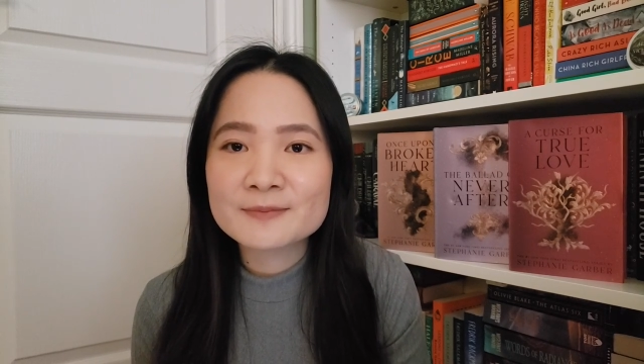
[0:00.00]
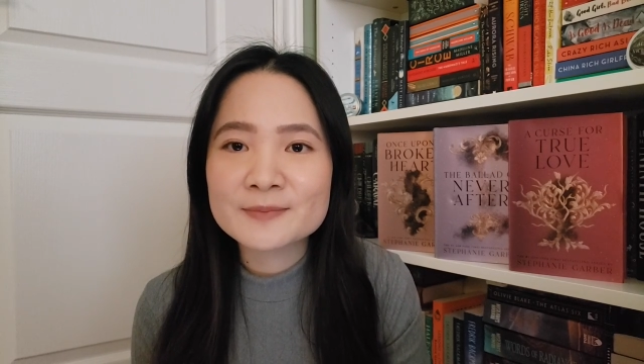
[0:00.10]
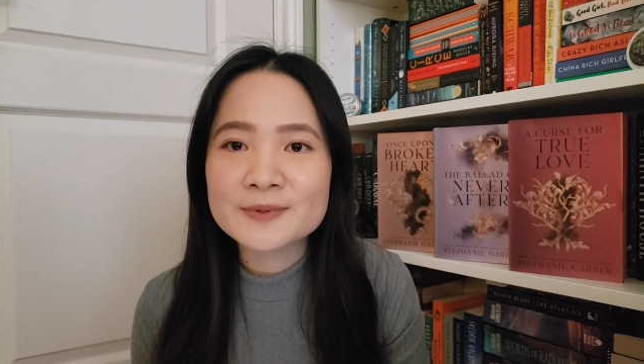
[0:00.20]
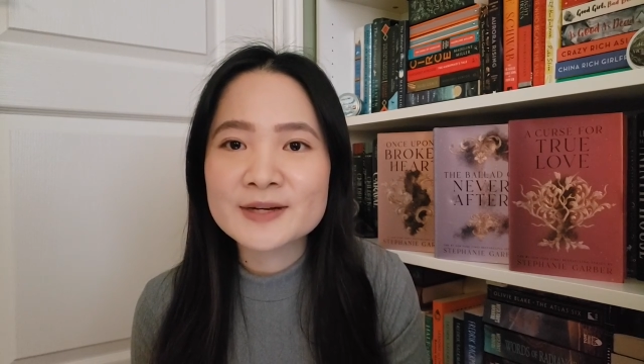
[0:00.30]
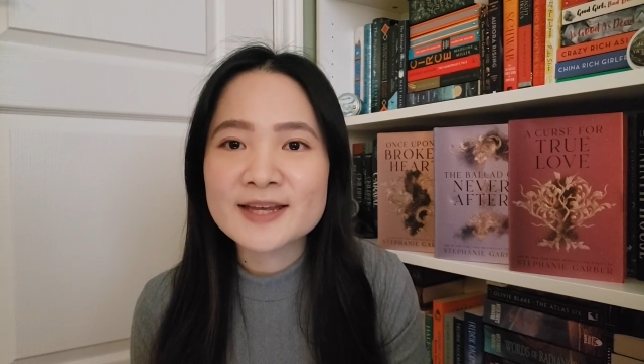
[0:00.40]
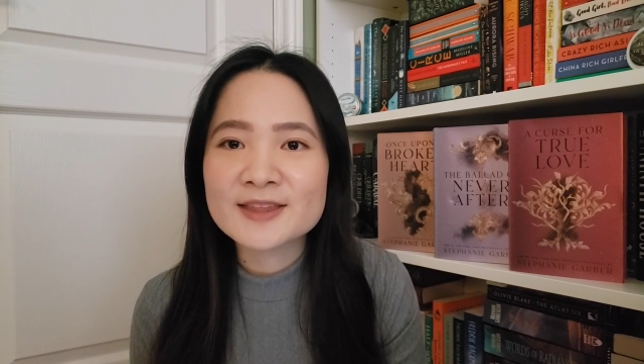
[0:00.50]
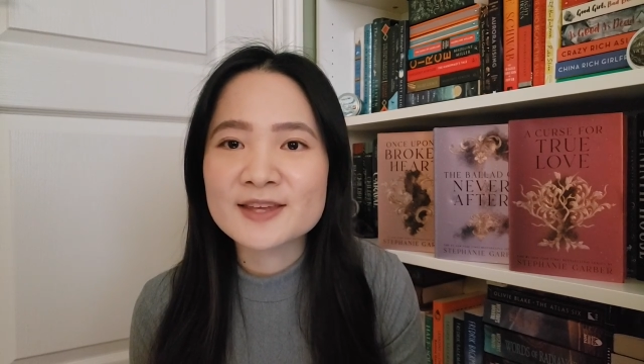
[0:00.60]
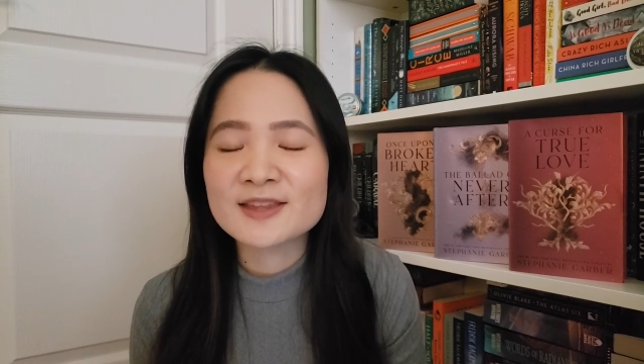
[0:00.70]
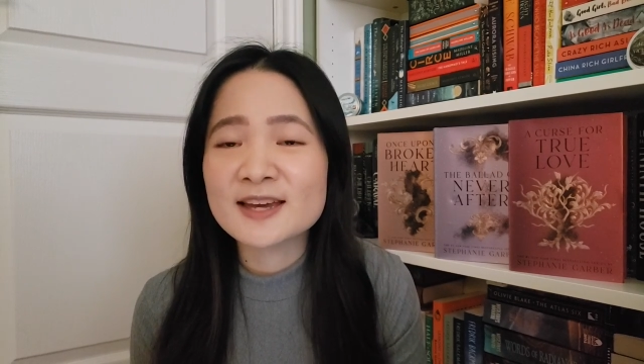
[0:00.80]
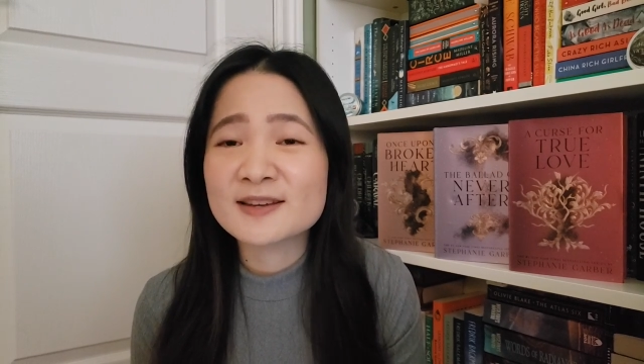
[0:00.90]
But I
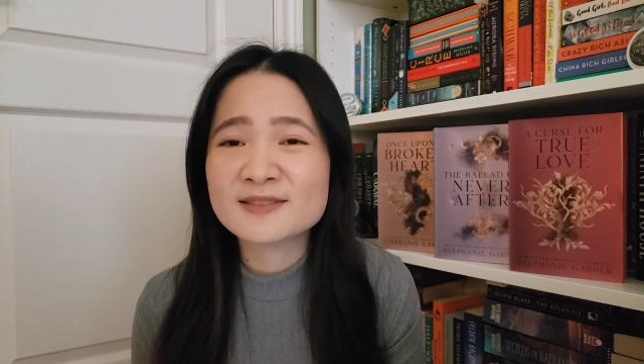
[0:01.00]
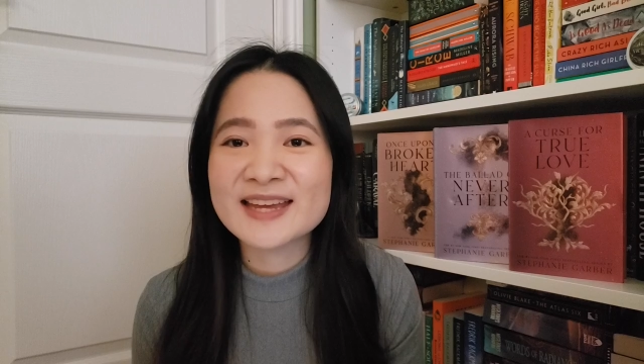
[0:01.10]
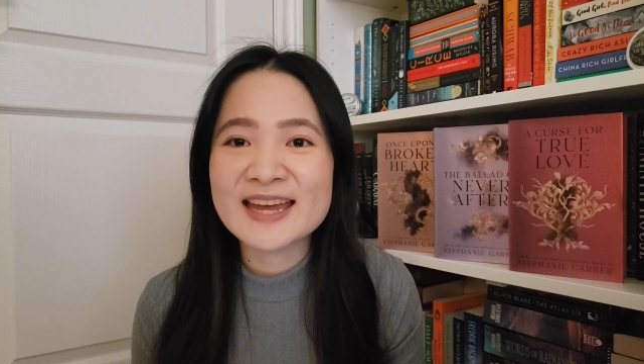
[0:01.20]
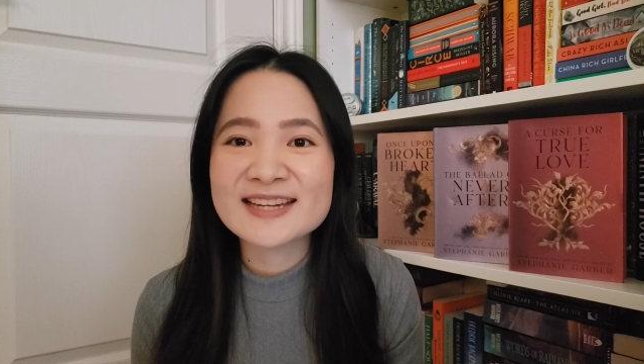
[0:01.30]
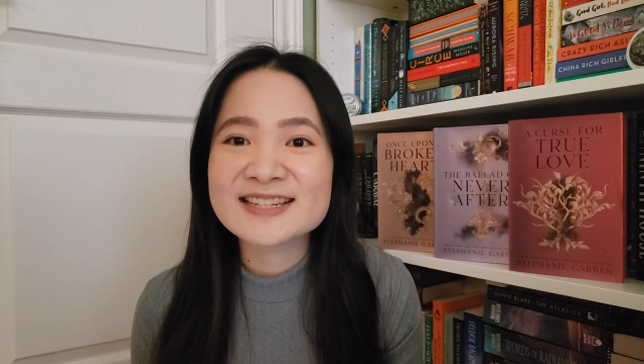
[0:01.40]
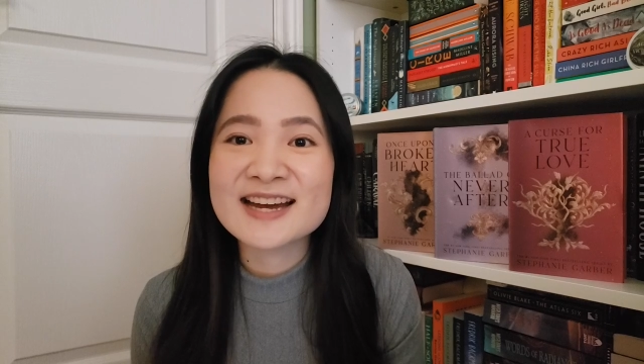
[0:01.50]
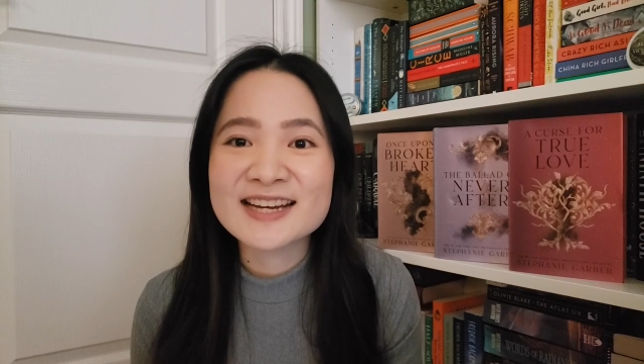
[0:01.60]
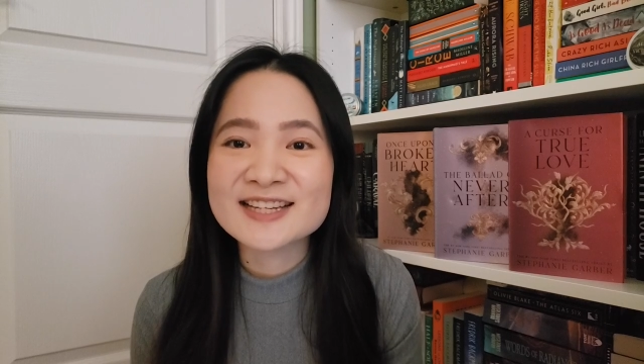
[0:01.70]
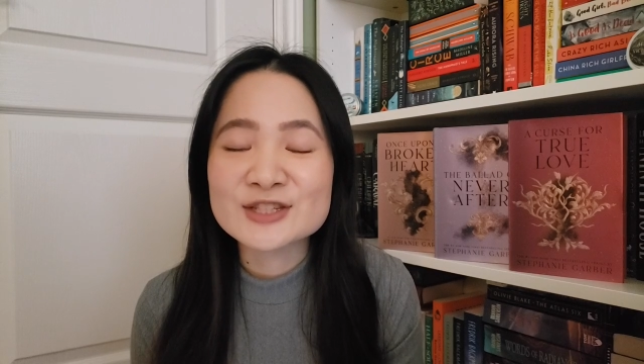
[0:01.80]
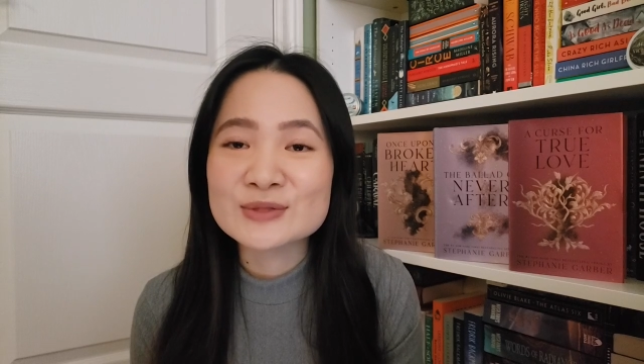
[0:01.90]
think that can tie
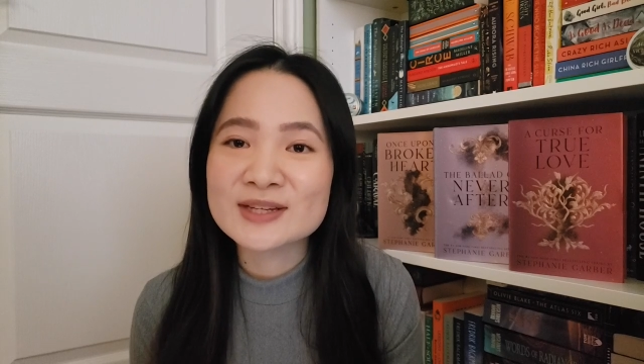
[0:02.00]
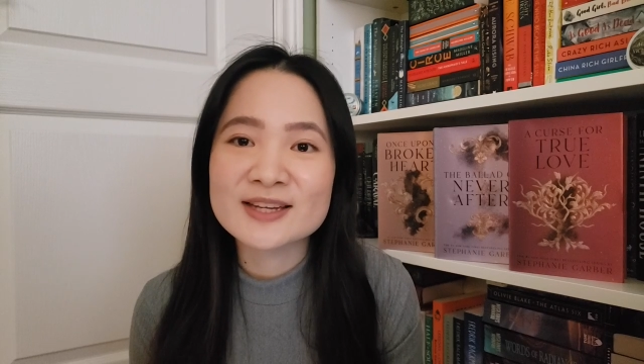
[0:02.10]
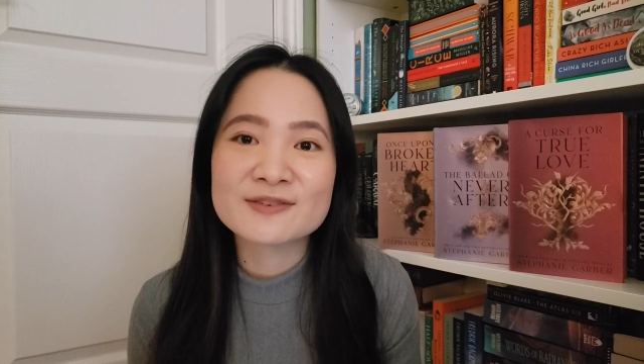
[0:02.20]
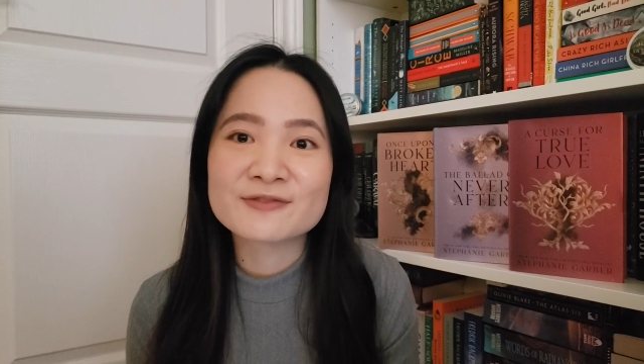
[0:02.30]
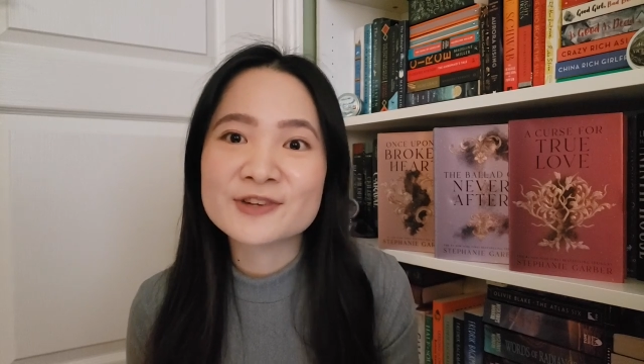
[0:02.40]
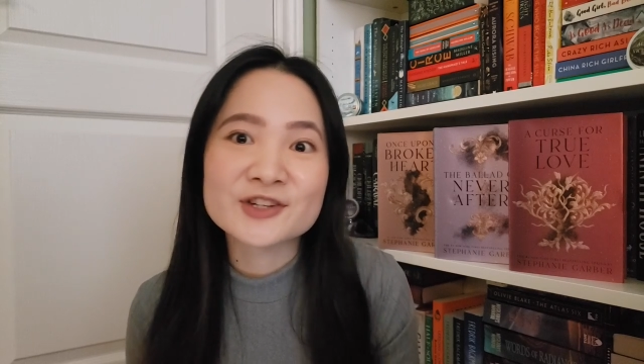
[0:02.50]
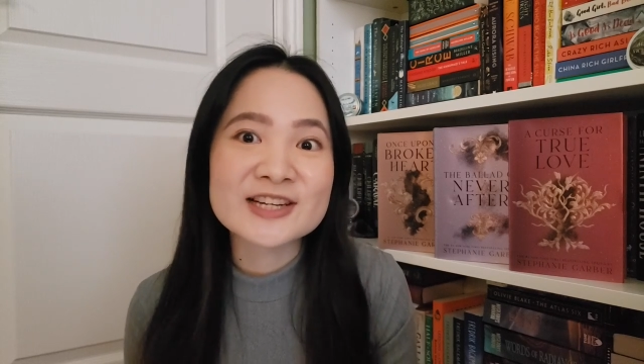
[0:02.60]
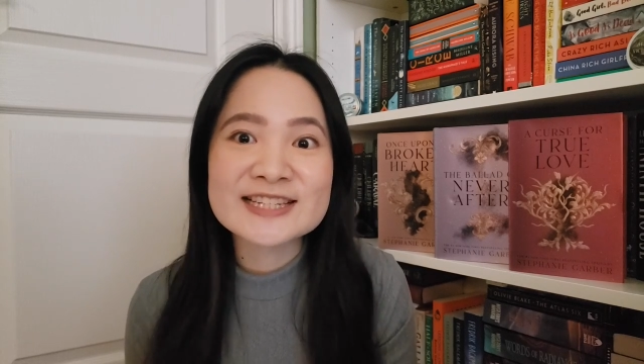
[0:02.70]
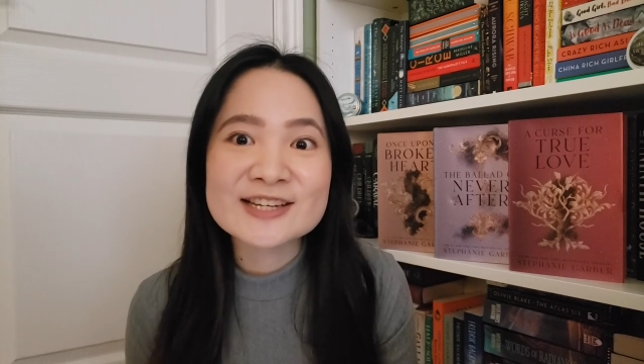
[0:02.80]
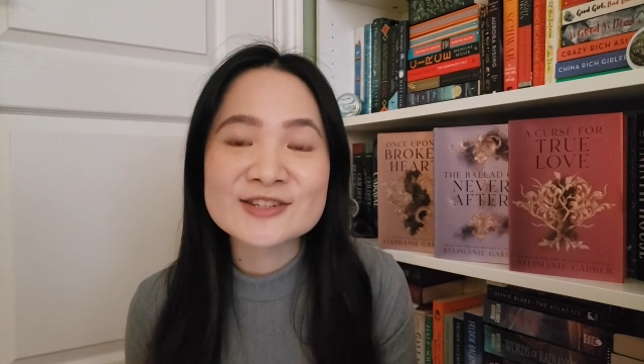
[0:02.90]
into like a fairy
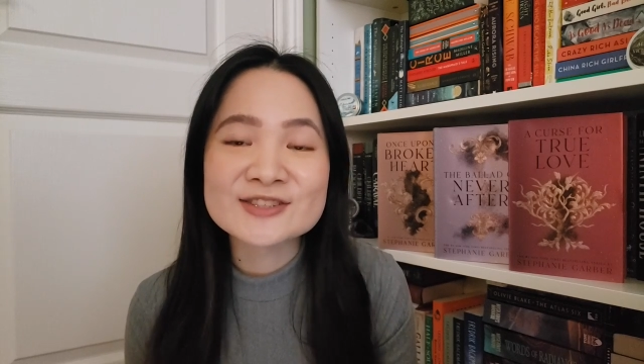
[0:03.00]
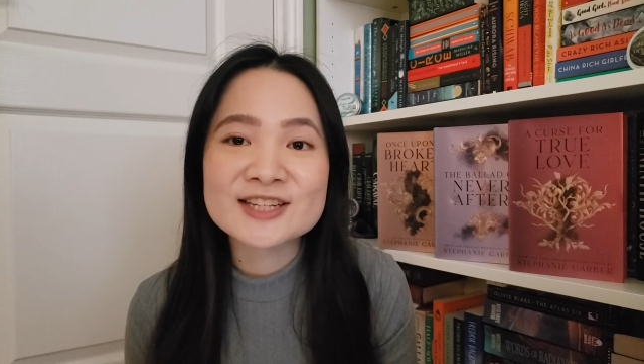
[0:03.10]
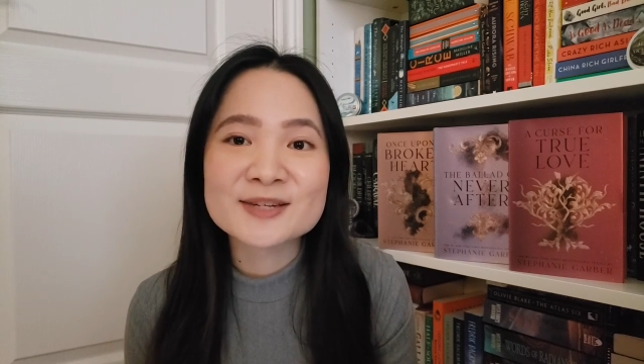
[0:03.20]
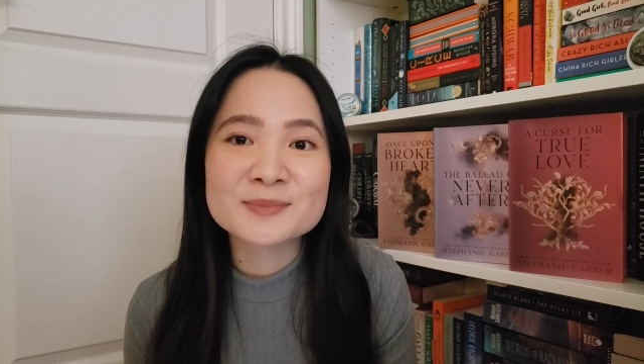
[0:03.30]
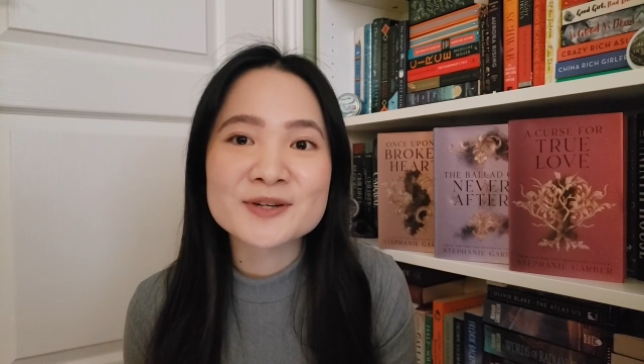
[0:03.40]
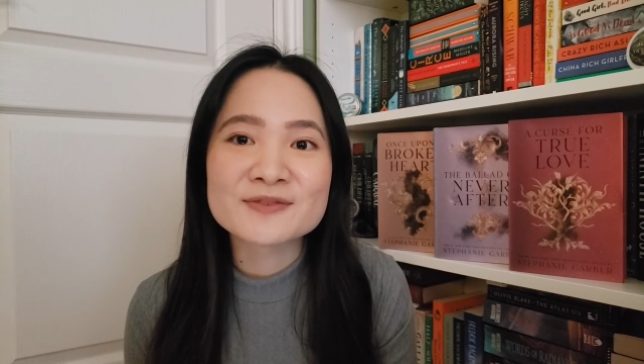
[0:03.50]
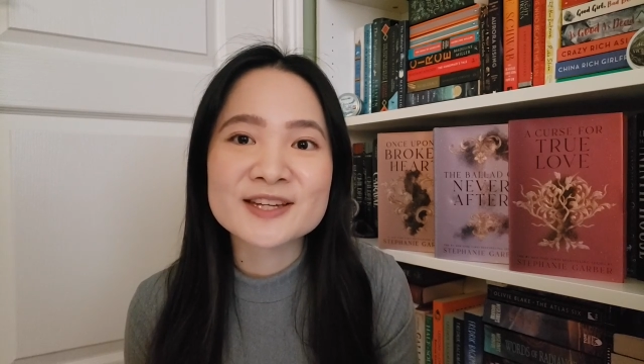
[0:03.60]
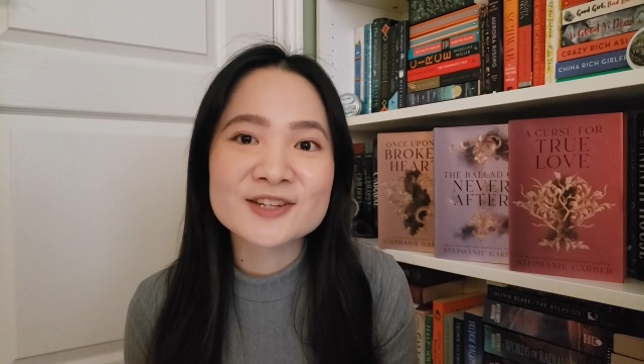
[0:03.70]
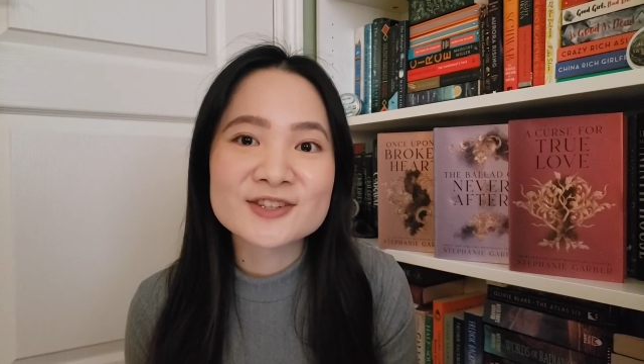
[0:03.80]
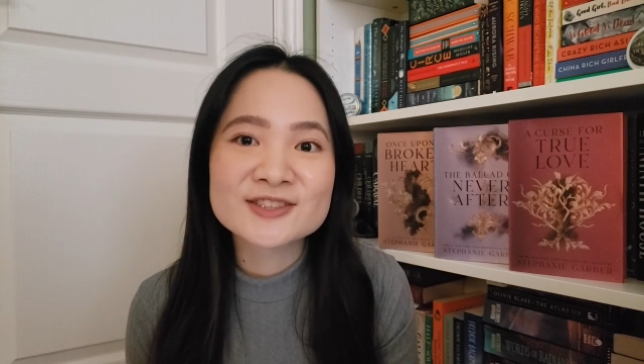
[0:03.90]
tale type of
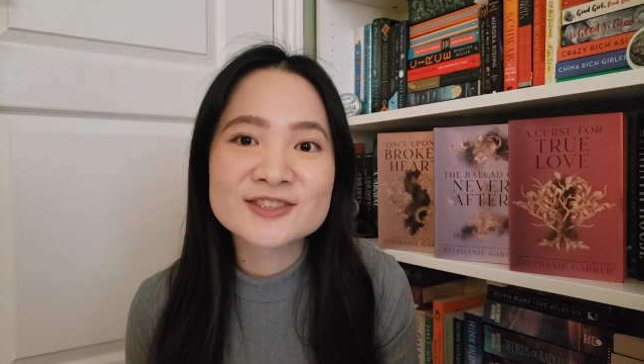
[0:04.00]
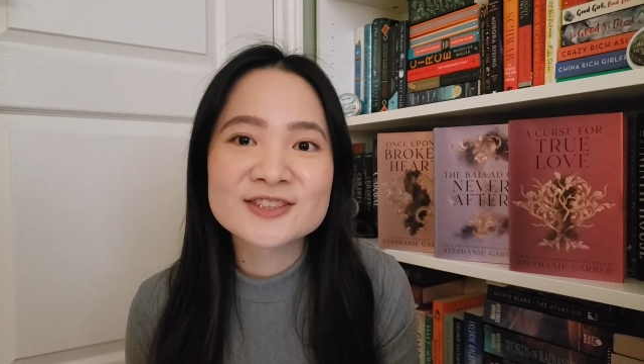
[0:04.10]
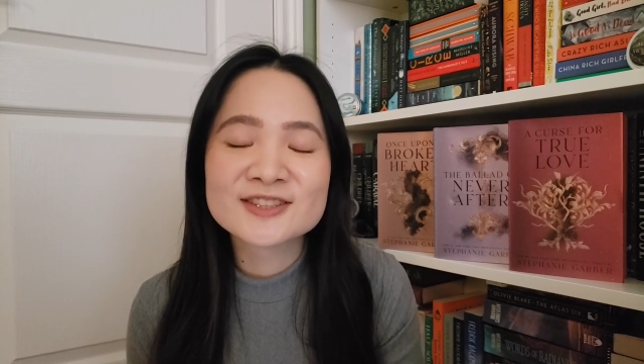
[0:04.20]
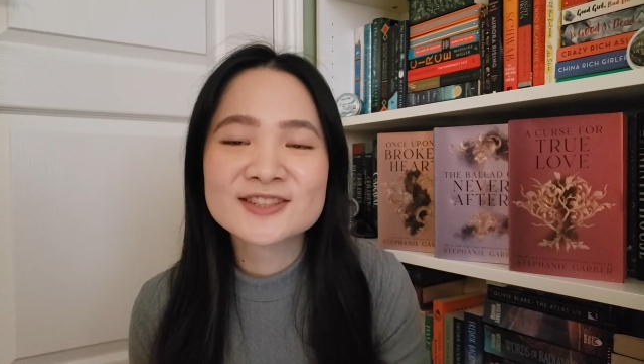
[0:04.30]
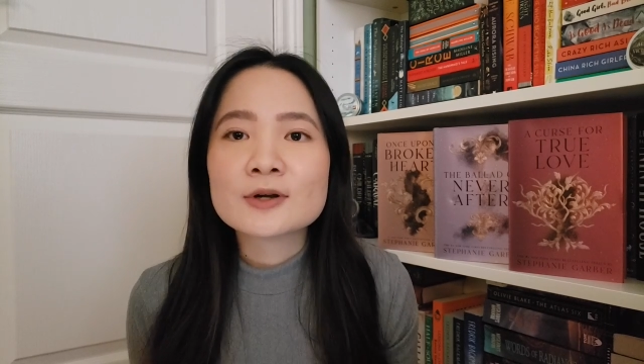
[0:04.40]
character.